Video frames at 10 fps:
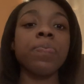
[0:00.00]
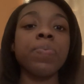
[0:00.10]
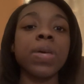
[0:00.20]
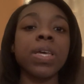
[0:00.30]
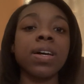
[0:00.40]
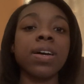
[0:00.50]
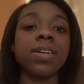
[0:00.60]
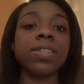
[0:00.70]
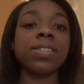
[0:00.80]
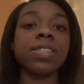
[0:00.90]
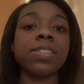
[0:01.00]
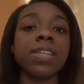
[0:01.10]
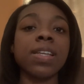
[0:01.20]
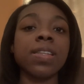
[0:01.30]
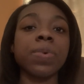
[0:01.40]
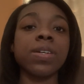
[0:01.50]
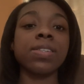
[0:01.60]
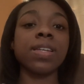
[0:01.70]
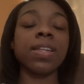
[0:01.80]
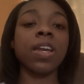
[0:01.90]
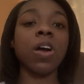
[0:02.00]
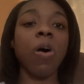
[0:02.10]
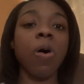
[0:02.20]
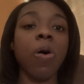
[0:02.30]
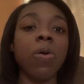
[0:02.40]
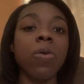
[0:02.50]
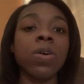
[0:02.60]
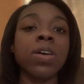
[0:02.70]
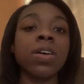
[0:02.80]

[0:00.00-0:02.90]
because it set the precedent that all